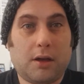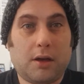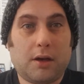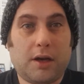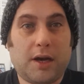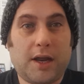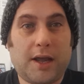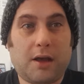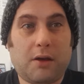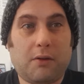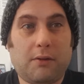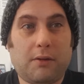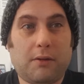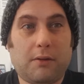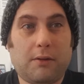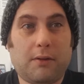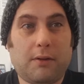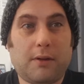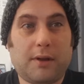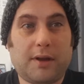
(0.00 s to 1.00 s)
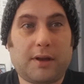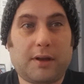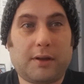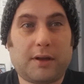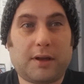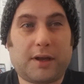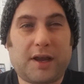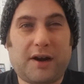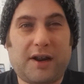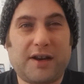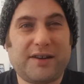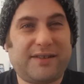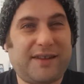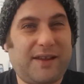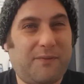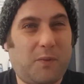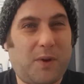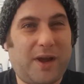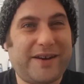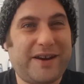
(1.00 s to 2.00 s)
Now, can I just
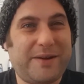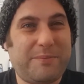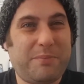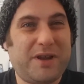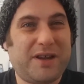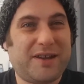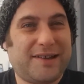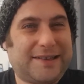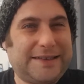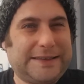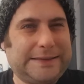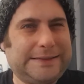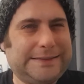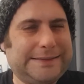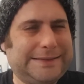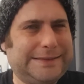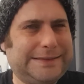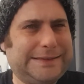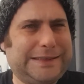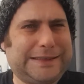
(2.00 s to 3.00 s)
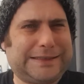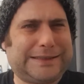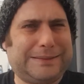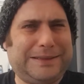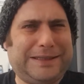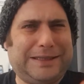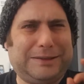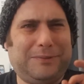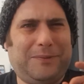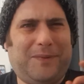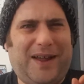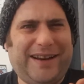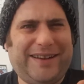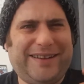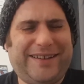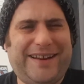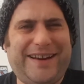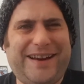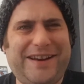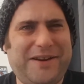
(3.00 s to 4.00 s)
have one nitpick? Just a little one
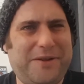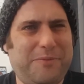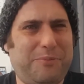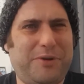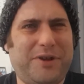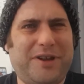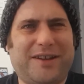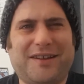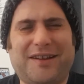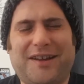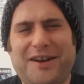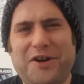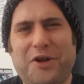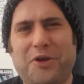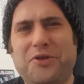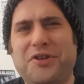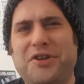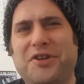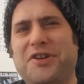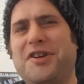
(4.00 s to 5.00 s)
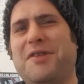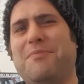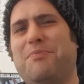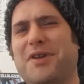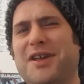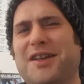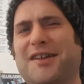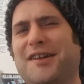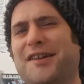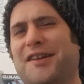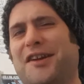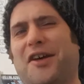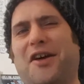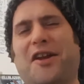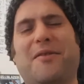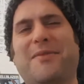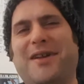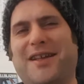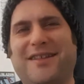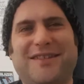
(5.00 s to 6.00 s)
teeny nitpick. I know you can nitpick a lot
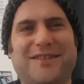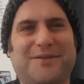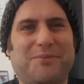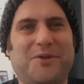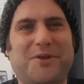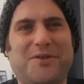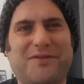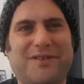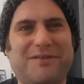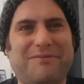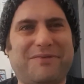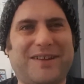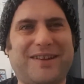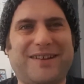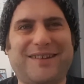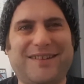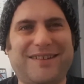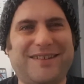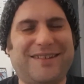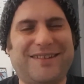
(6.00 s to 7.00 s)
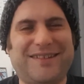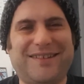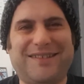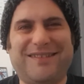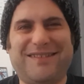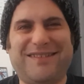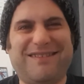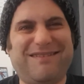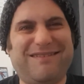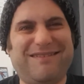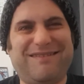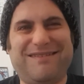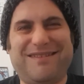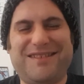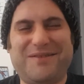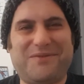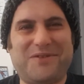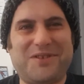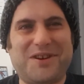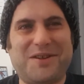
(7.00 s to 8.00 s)
about this movie, but
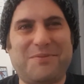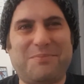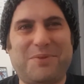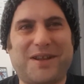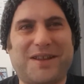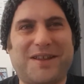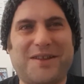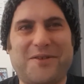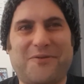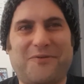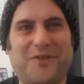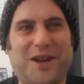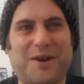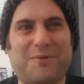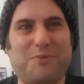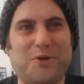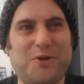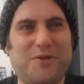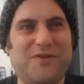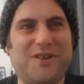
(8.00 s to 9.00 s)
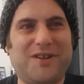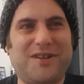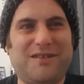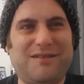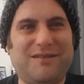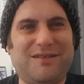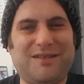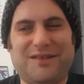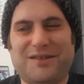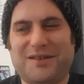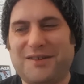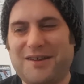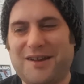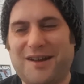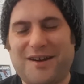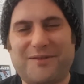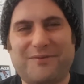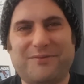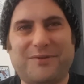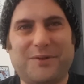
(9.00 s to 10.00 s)
if you're nitpicking a fun movie, you're
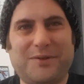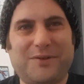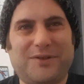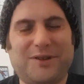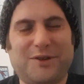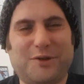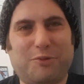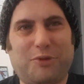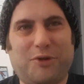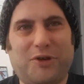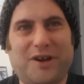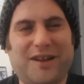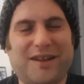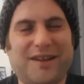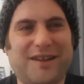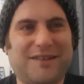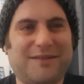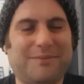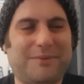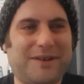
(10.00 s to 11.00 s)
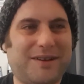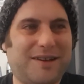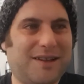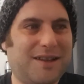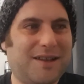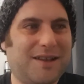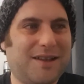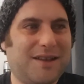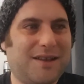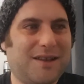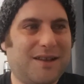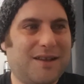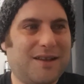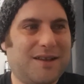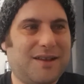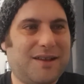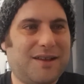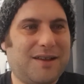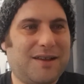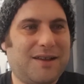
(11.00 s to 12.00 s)
kind of losing the point, I guess. But
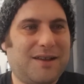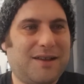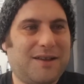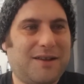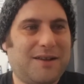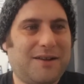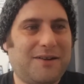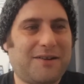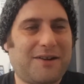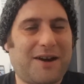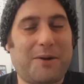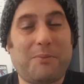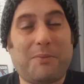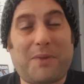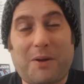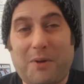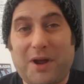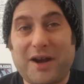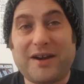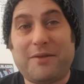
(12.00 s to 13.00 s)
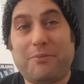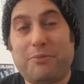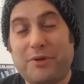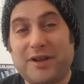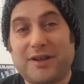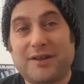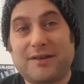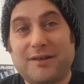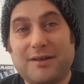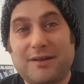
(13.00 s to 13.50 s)
alright, my one nitpick.